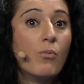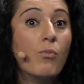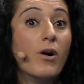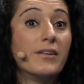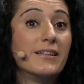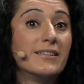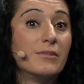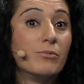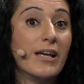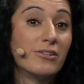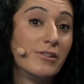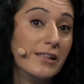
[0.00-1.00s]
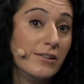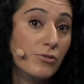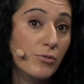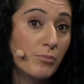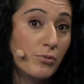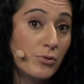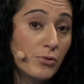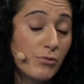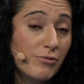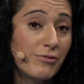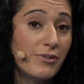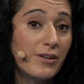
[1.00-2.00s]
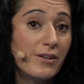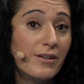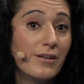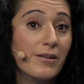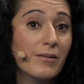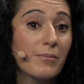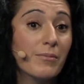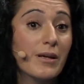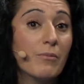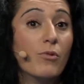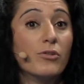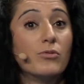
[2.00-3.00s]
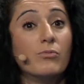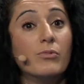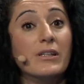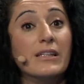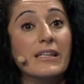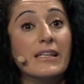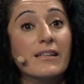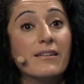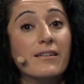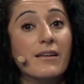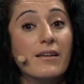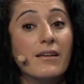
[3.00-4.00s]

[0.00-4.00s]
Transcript: what is it we actually need to improve and what do we need